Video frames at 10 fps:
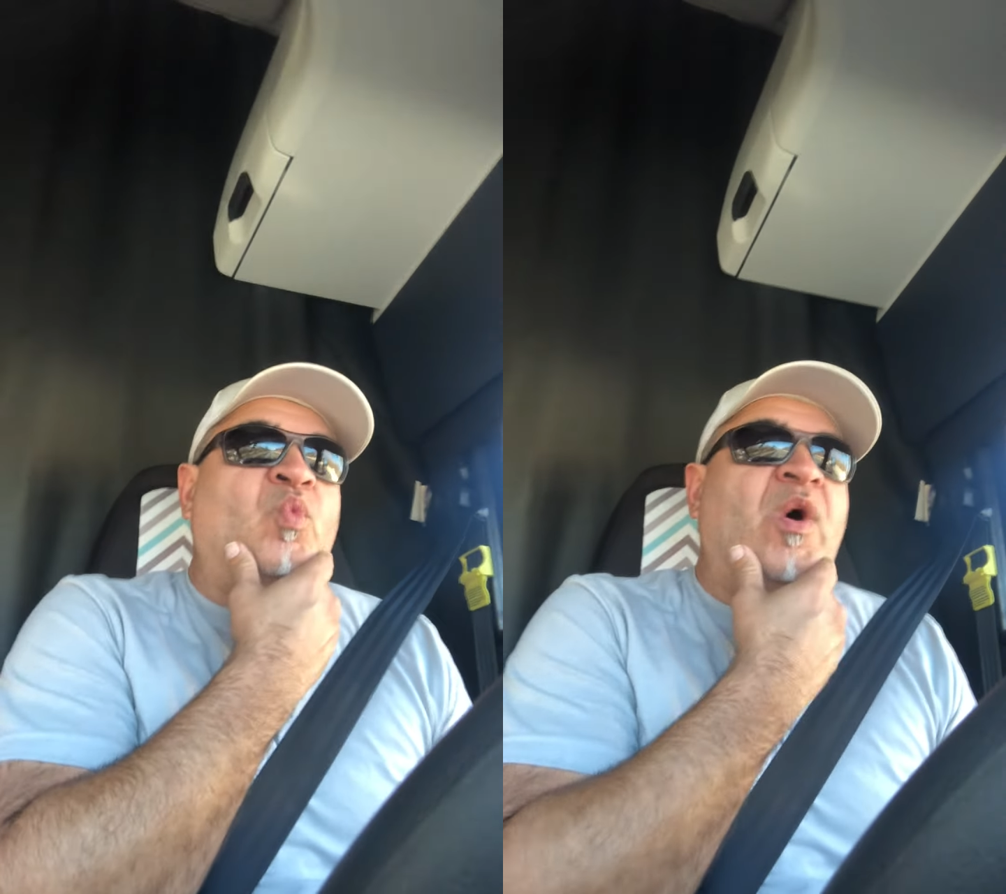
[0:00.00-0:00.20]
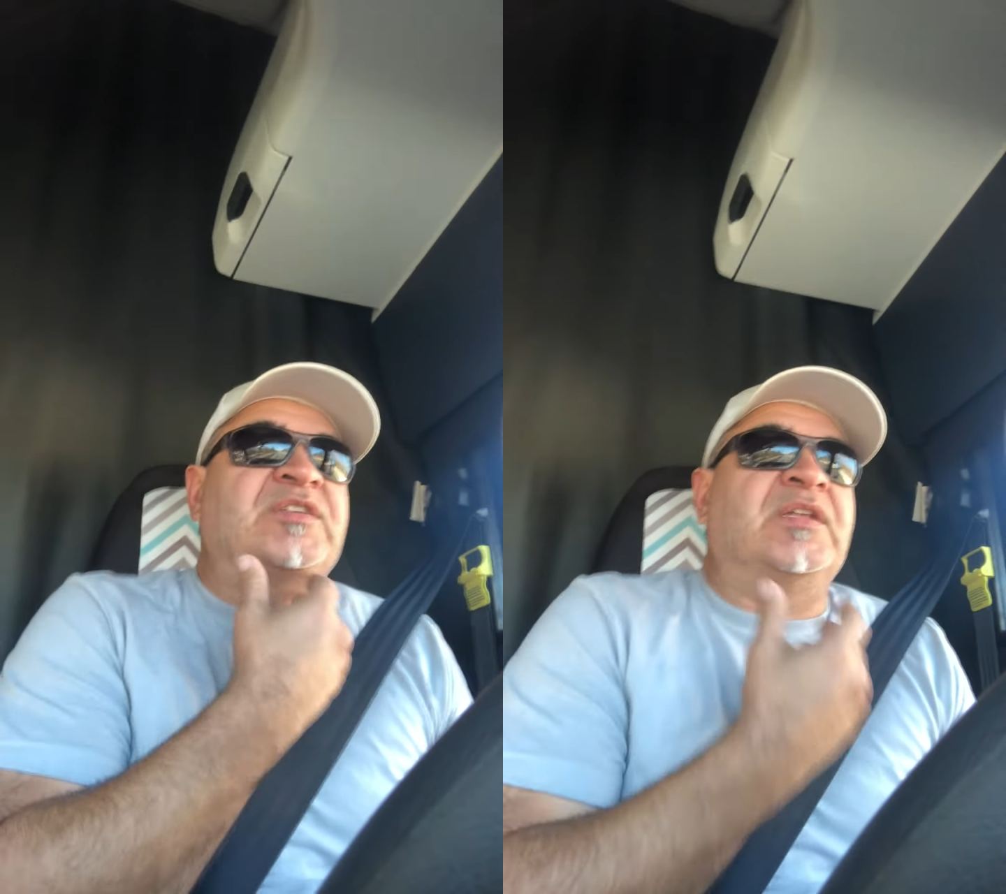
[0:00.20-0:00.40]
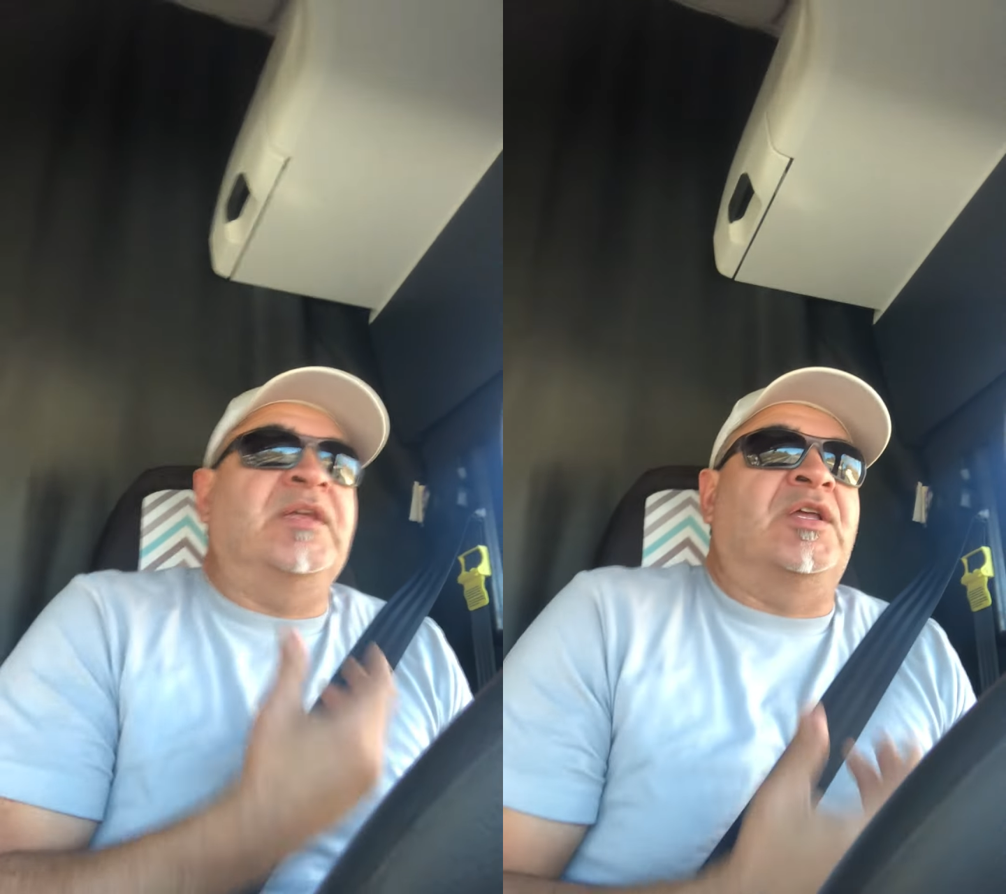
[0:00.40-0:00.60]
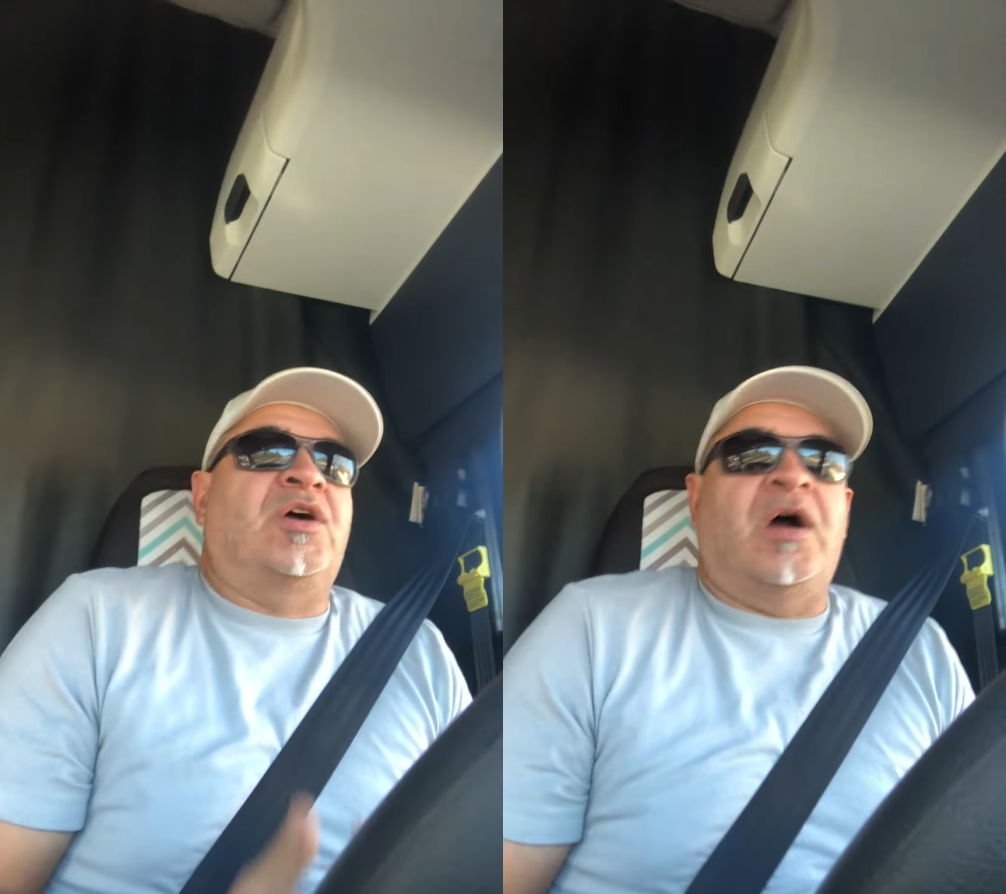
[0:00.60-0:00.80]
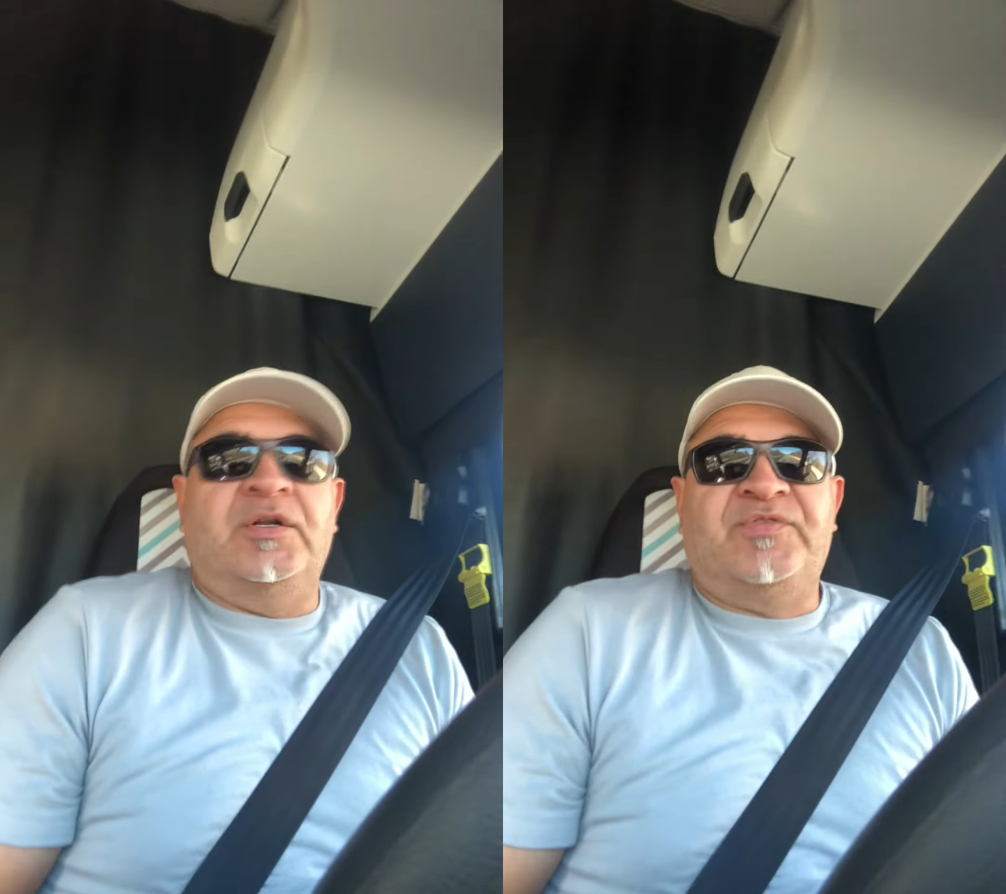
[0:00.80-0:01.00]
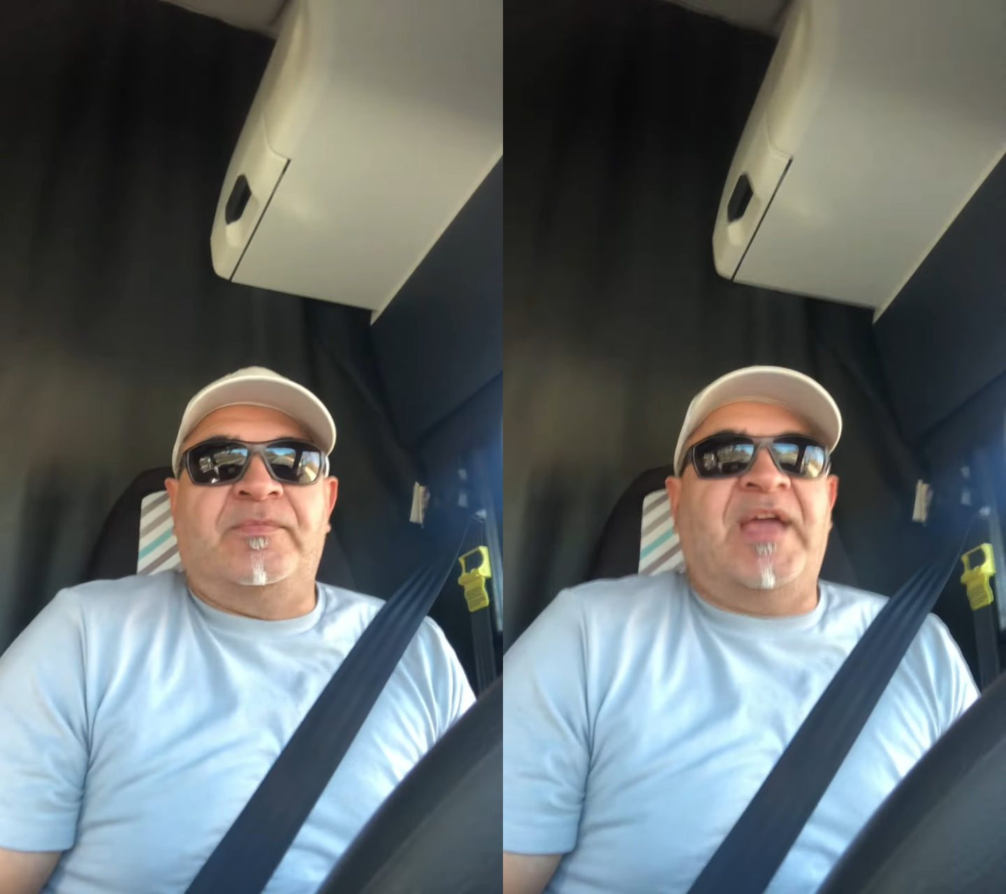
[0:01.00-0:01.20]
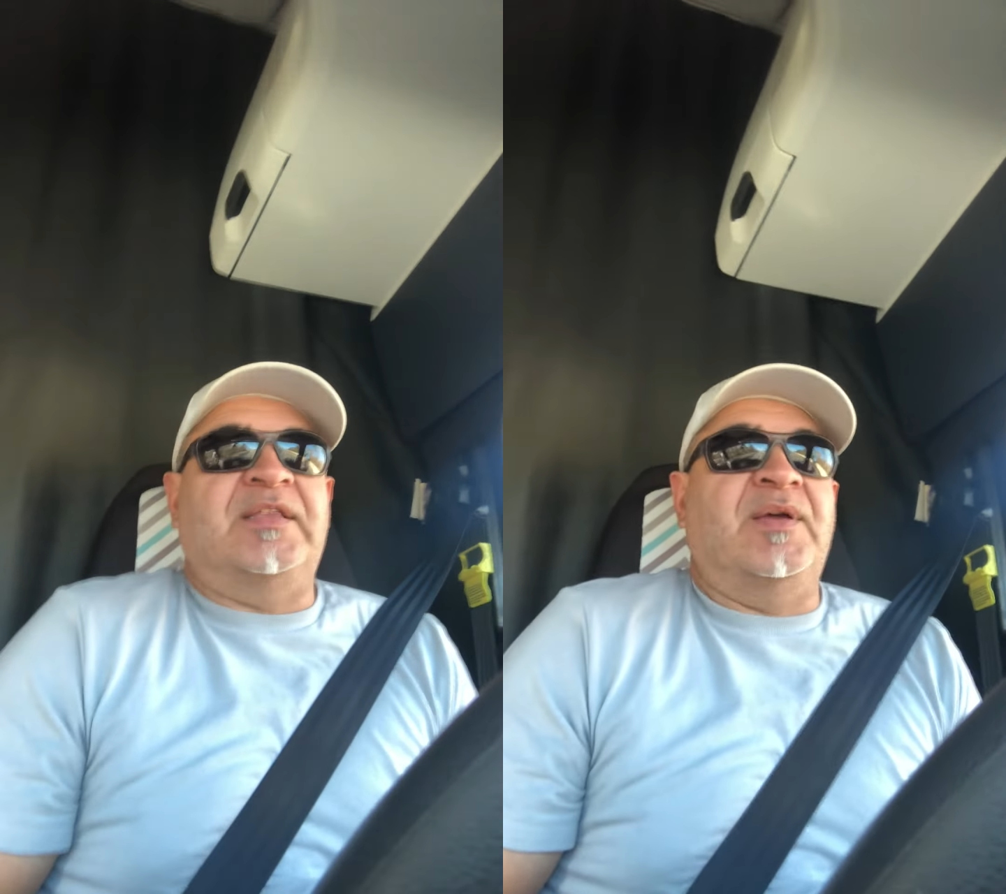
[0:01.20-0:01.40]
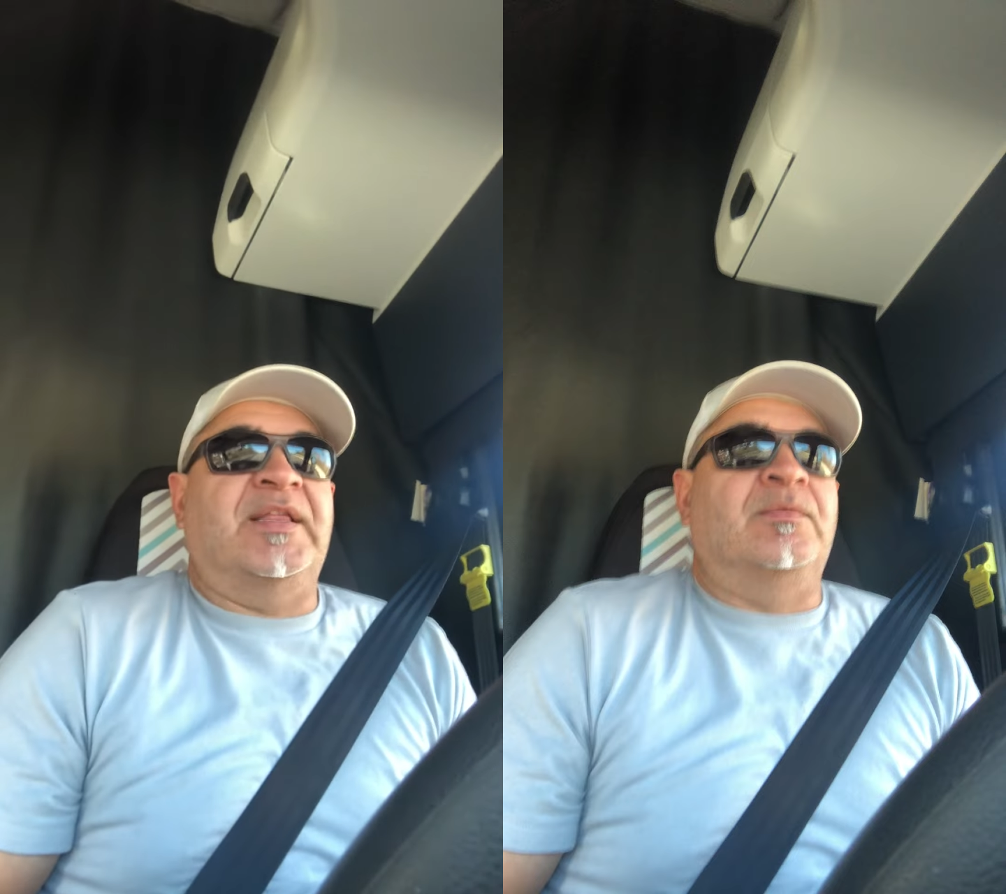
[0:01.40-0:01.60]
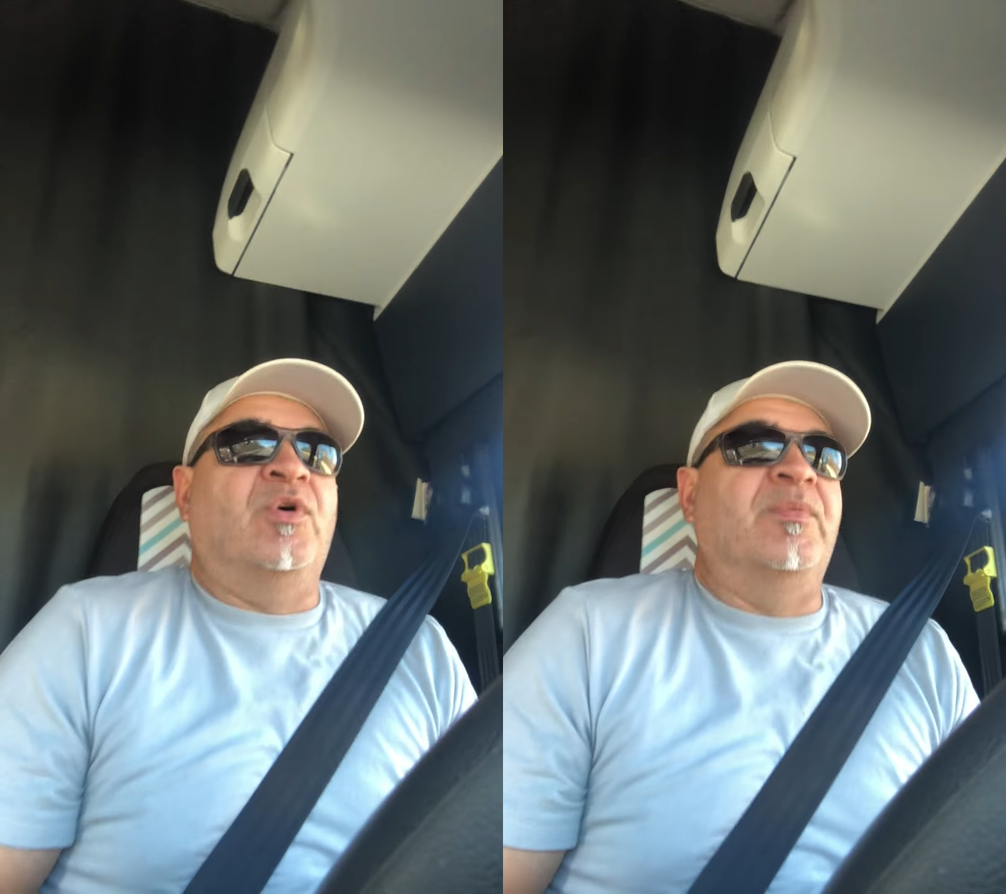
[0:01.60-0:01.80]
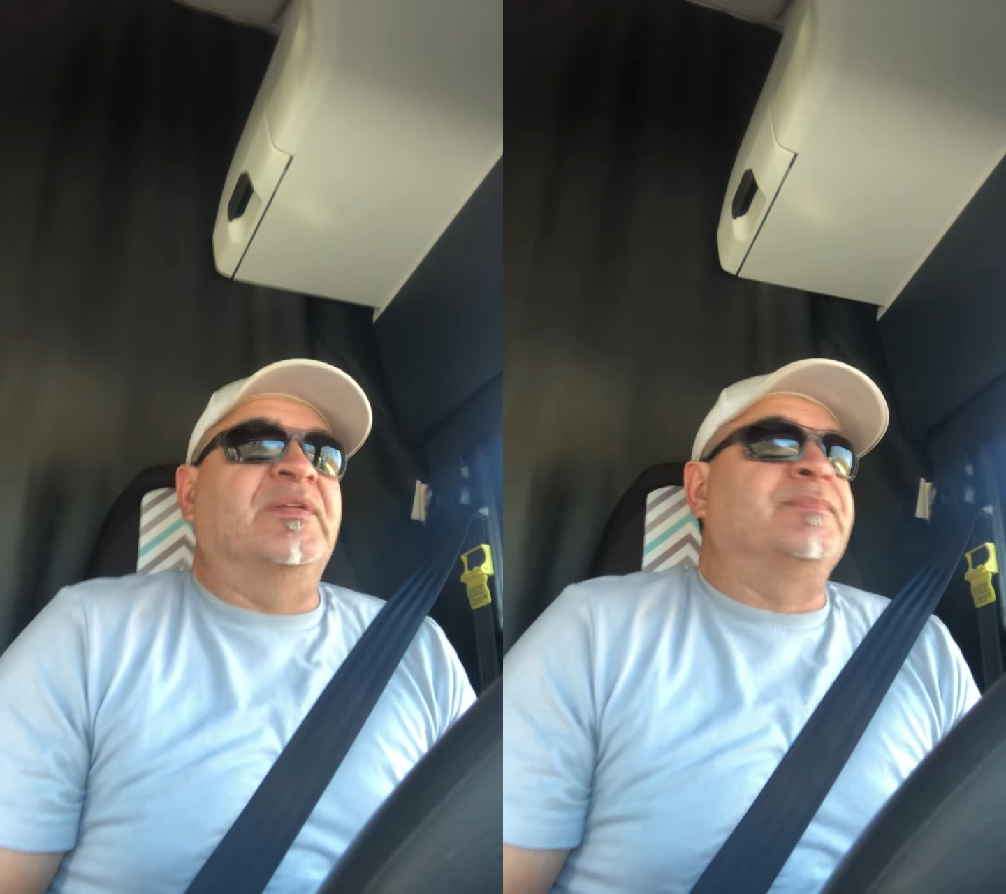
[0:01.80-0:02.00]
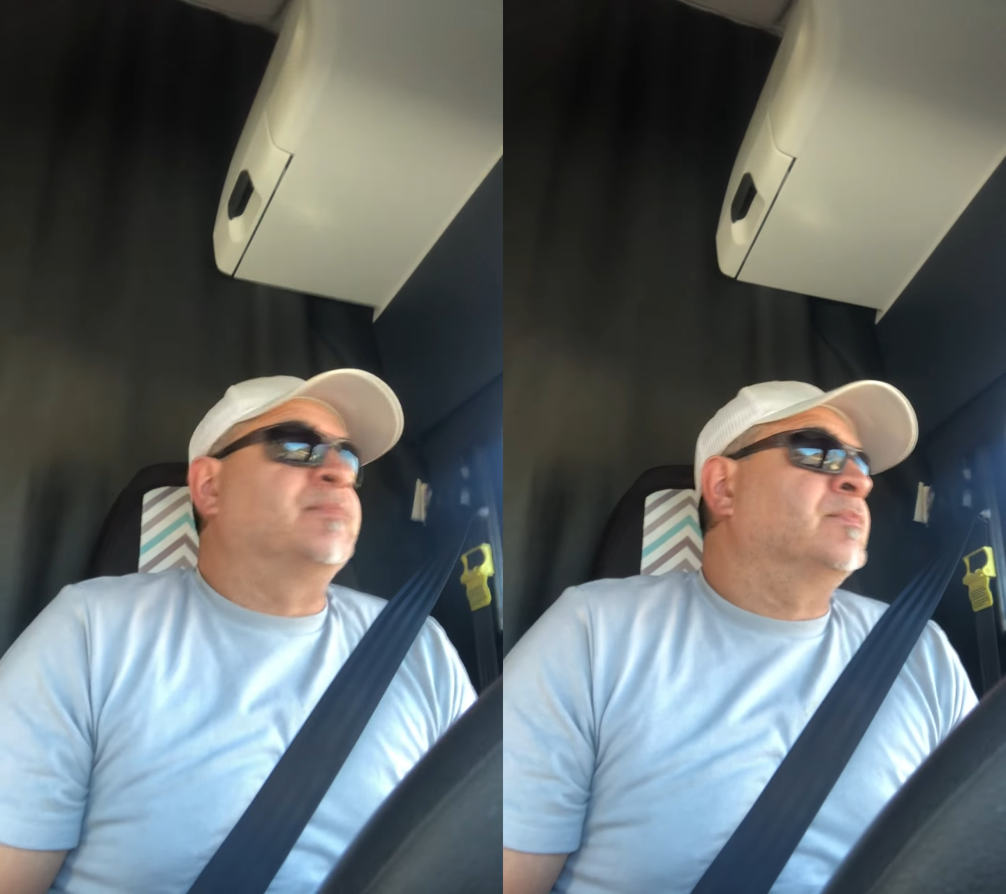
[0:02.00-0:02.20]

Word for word: wasn't in the cards for me at the, at the moment.